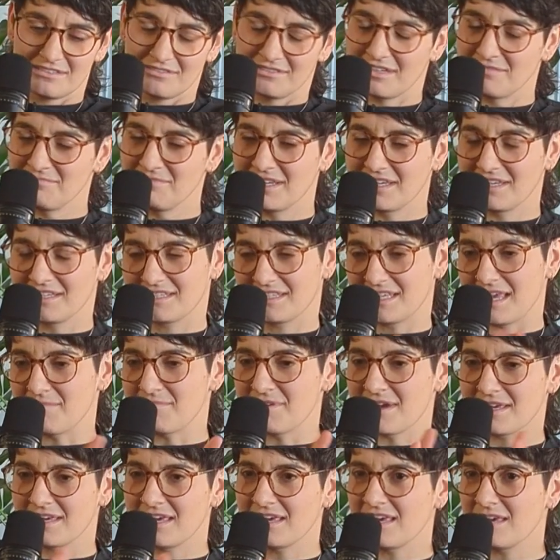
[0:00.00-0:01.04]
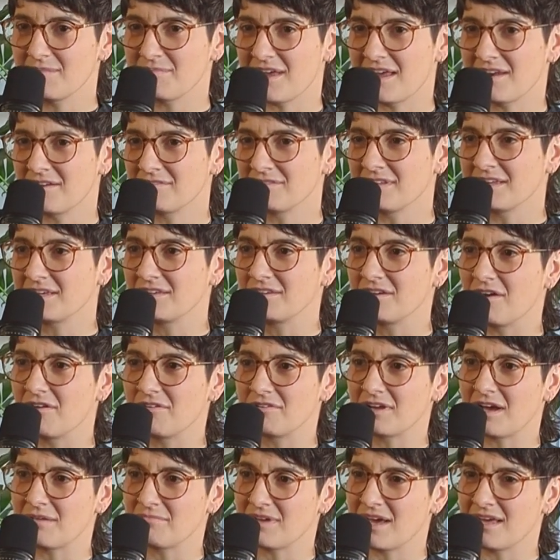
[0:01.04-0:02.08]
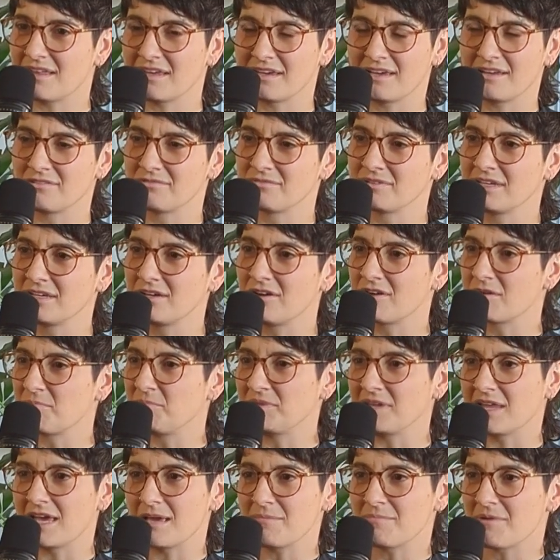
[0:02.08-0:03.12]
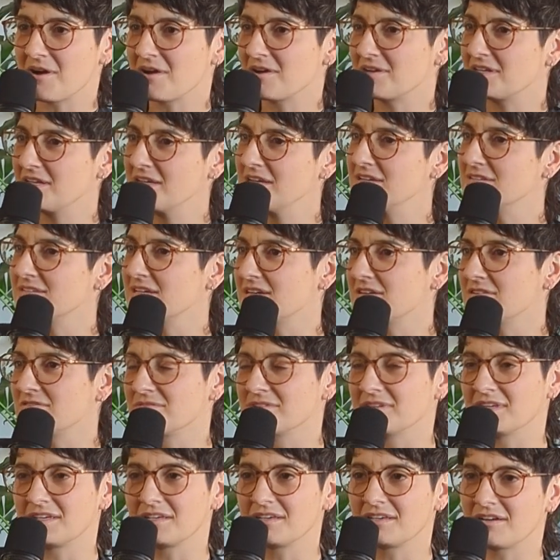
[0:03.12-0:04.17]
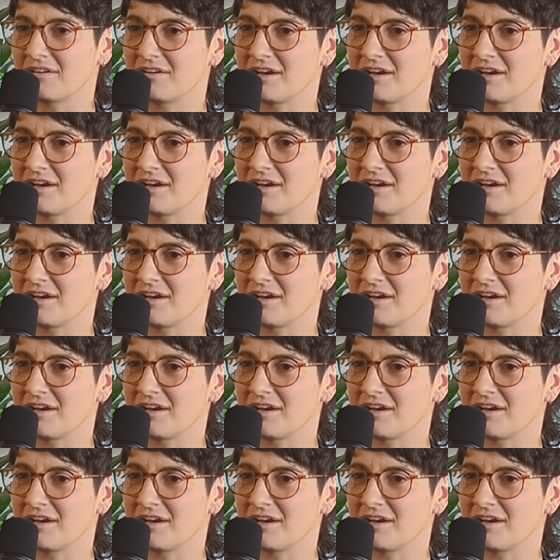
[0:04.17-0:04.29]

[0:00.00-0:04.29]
I'm like semi kinky, but I don't like go to. I don't really go to play parties. I don't really go.